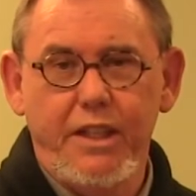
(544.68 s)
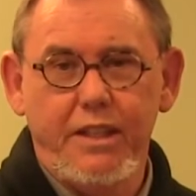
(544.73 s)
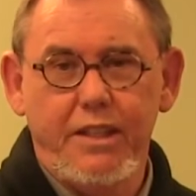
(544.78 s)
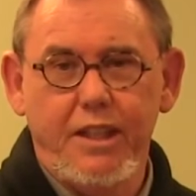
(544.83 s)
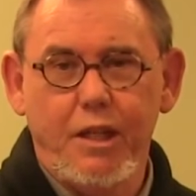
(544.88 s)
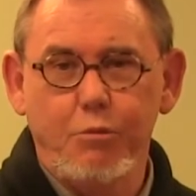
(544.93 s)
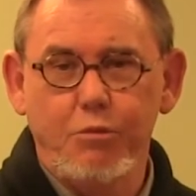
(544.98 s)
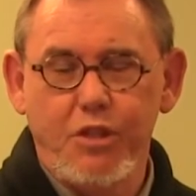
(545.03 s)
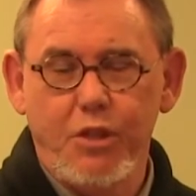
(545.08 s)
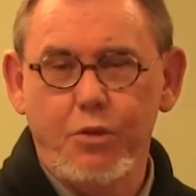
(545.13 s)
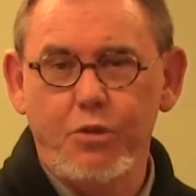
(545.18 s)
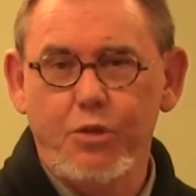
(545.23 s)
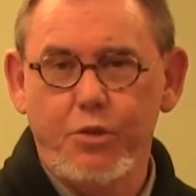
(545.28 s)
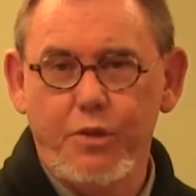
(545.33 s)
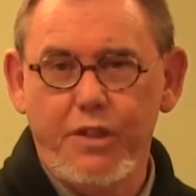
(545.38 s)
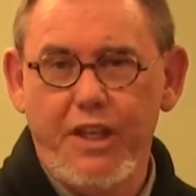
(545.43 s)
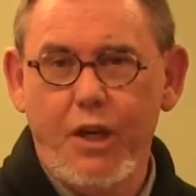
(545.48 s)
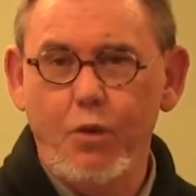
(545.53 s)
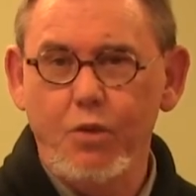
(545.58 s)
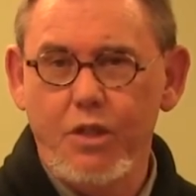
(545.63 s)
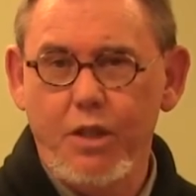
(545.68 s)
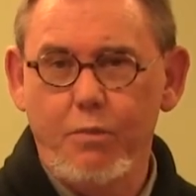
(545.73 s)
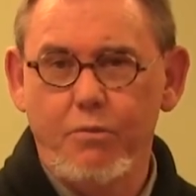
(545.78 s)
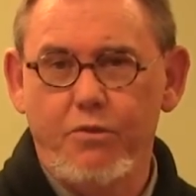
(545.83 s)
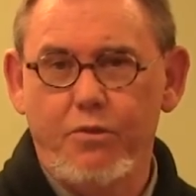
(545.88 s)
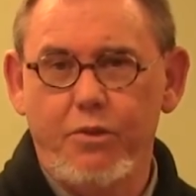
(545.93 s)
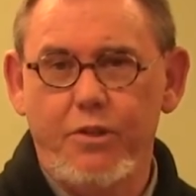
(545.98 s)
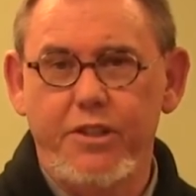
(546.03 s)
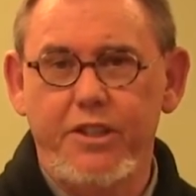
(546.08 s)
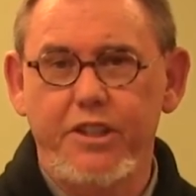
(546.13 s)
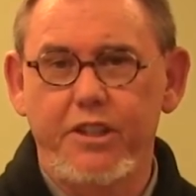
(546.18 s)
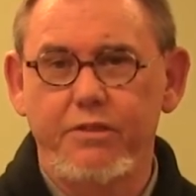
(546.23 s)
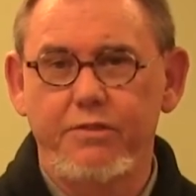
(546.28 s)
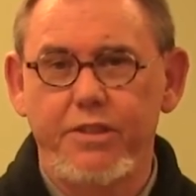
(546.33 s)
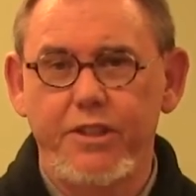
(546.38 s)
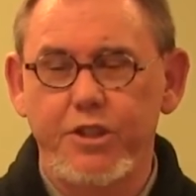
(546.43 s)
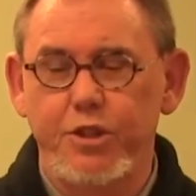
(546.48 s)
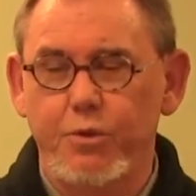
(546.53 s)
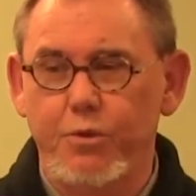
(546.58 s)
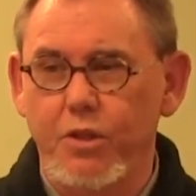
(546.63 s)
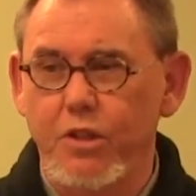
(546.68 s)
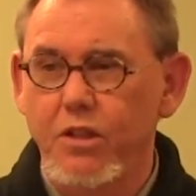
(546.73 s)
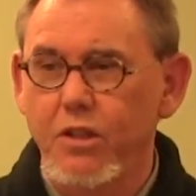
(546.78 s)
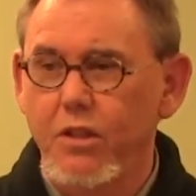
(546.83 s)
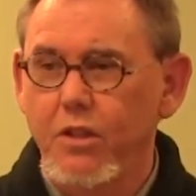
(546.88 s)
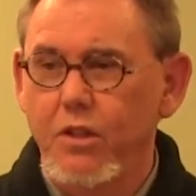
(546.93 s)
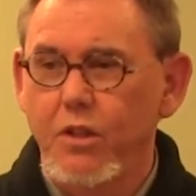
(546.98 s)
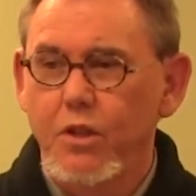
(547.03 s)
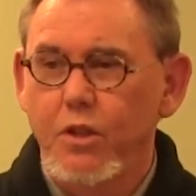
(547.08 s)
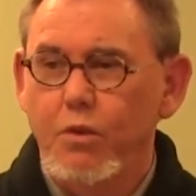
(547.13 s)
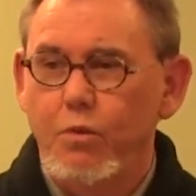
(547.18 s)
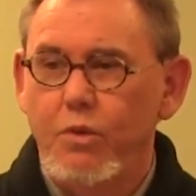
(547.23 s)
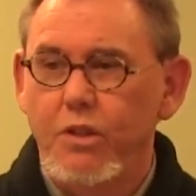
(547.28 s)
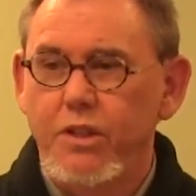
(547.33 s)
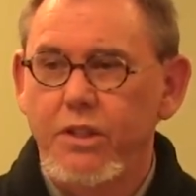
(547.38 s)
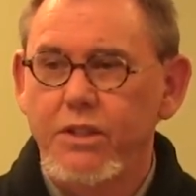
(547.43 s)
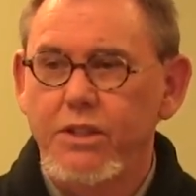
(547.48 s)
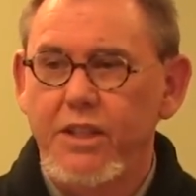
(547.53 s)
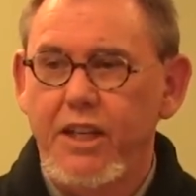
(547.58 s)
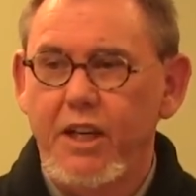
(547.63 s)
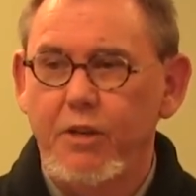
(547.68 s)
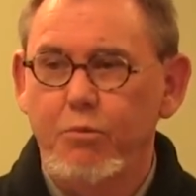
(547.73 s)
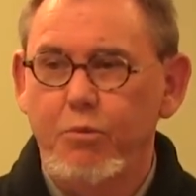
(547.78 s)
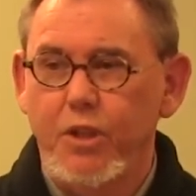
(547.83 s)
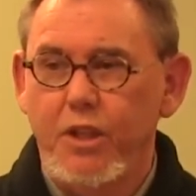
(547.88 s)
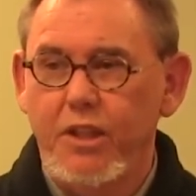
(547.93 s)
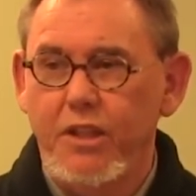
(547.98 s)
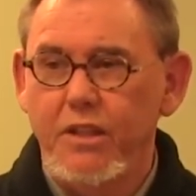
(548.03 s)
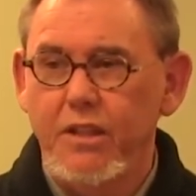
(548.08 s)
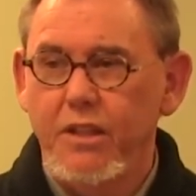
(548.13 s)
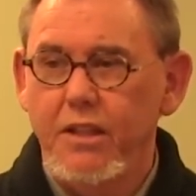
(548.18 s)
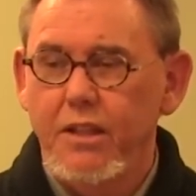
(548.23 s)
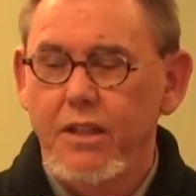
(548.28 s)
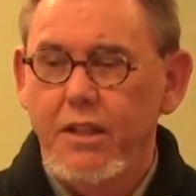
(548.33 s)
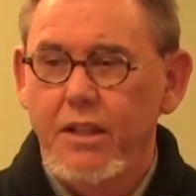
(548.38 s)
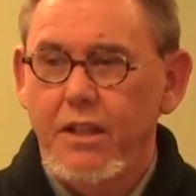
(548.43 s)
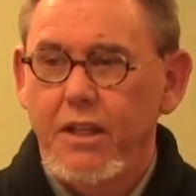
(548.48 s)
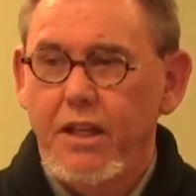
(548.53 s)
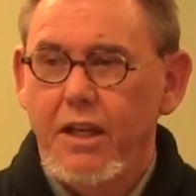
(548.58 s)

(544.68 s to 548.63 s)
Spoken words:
that comes out to an outcome for an individual, what does that mean?